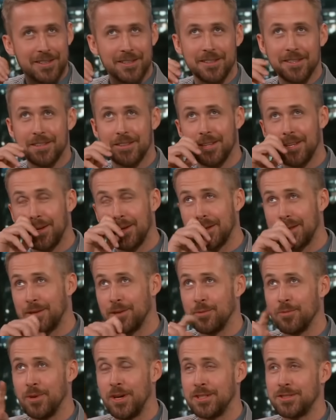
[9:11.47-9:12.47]
like, the
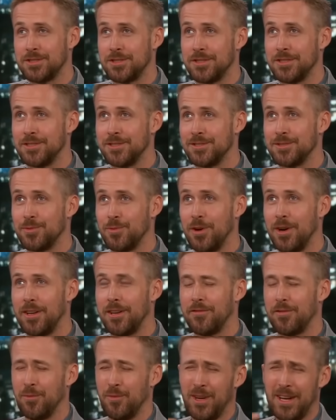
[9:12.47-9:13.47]
Russians
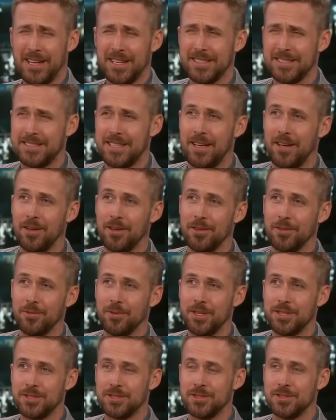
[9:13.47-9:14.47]
wanted, from what I could tell, the
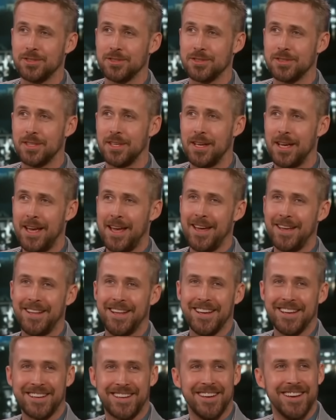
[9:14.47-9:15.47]
Russians had,
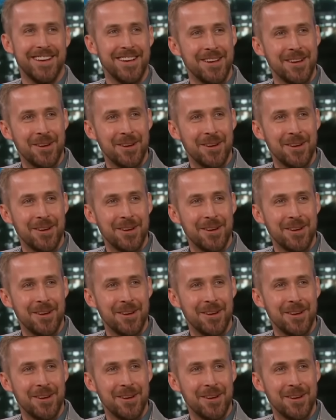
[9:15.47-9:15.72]
like,